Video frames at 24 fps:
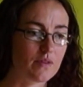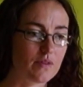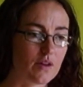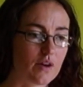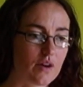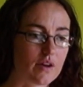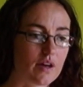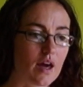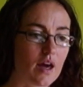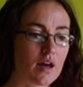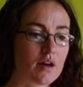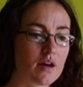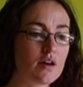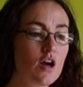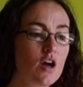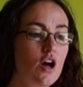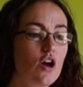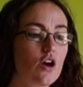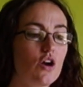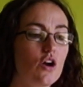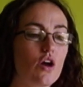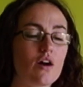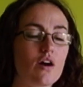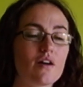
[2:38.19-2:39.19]
Okay,
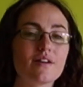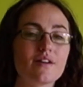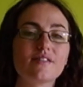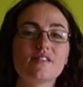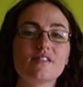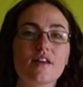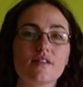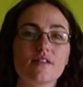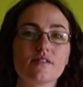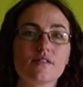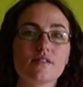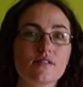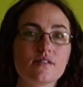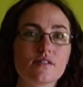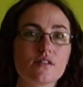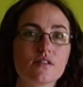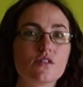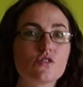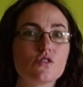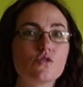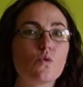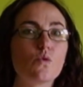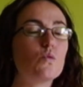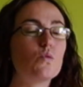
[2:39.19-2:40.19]
longer
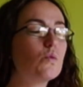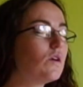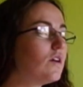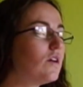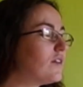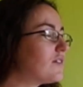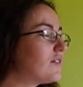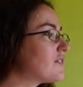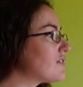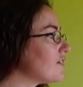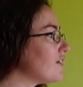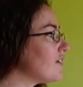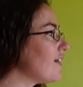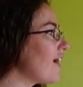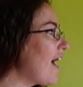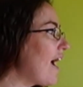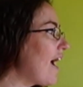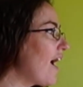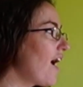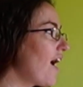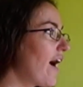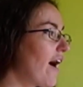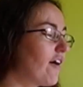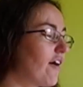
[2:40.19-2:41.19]
sentences will still
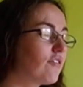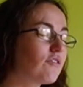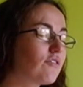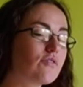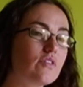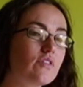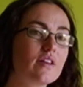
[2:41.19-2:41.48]
have